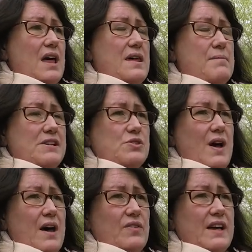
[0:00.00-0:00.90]
their mental
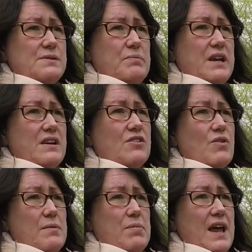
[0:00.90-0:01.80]
health hasn't been in a
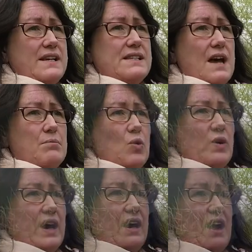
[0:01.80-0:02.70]
great place that
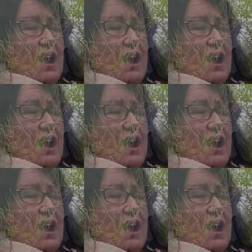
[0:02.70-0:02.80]
morning.